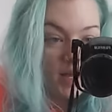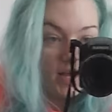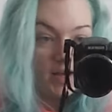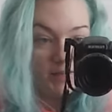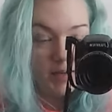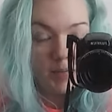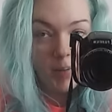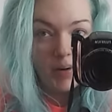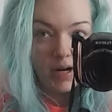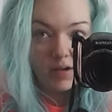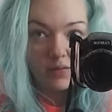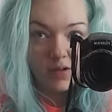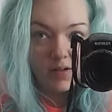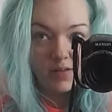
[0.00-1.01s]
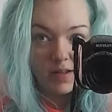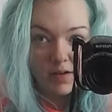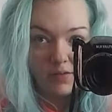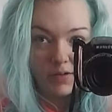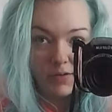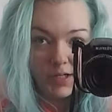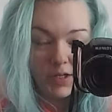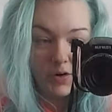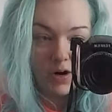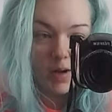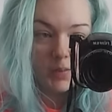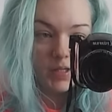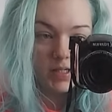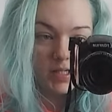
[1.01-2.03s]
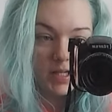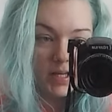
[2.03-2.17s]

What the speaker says: I've had my breakfast, I feel really crappy today,